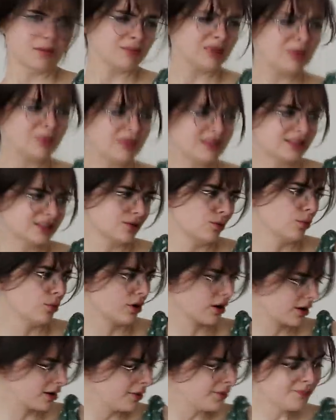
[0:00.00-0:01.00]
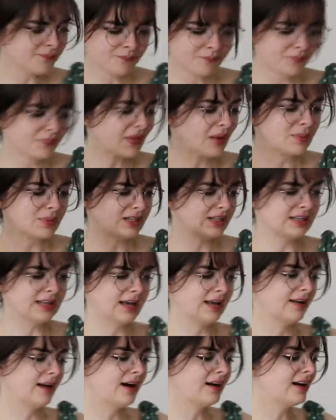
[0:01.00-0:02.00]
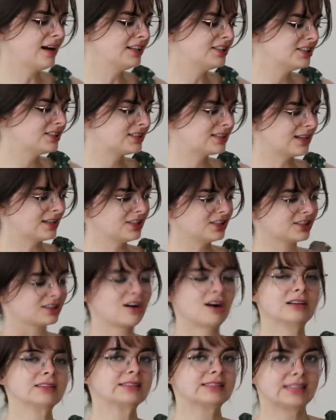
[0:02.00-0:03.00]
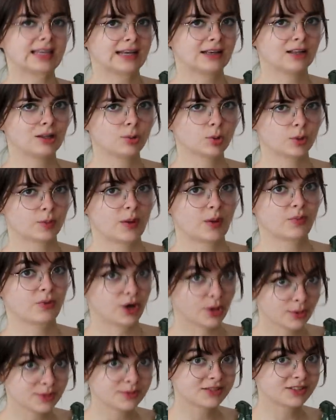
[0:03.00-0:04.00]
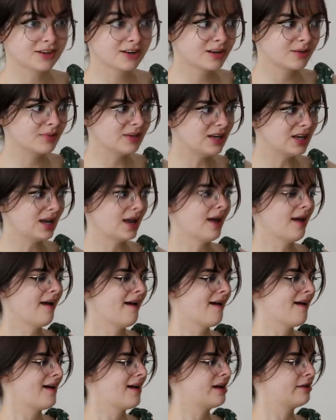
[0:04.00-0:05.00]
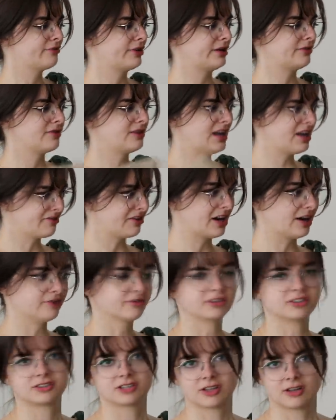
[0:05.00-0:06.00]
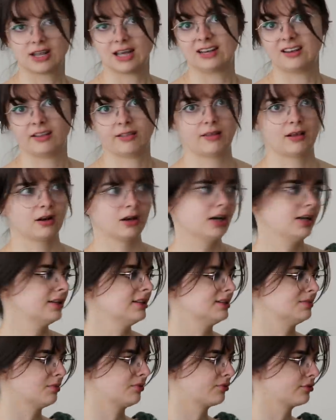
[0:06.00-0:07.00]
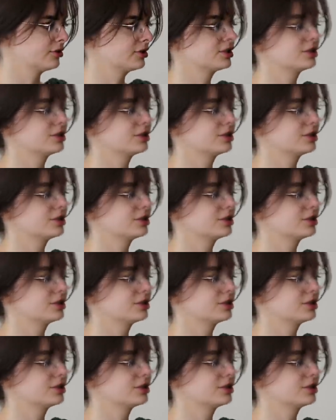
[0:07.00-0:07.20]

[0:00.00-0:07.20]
Maybe this will work. But again, I, I just I just can't tell what my problems are gonna be if I've never ever done anything like this before.